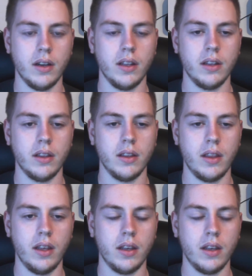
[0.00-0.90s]
the
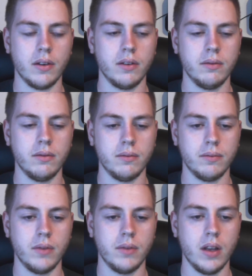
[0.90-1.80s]
girl.
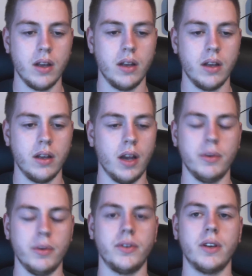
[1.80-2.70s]
I'm not really
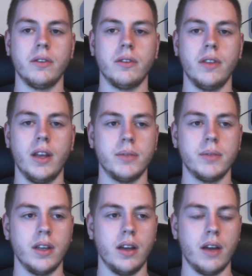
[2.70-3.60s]
good in names. I
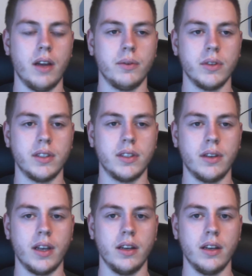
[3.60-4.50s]
have to watch this again.
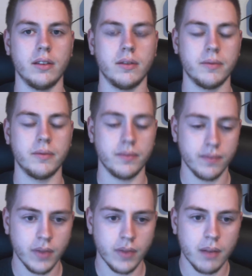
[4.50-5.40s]

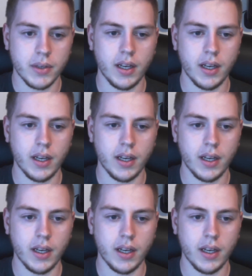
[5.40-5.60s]
But yeah,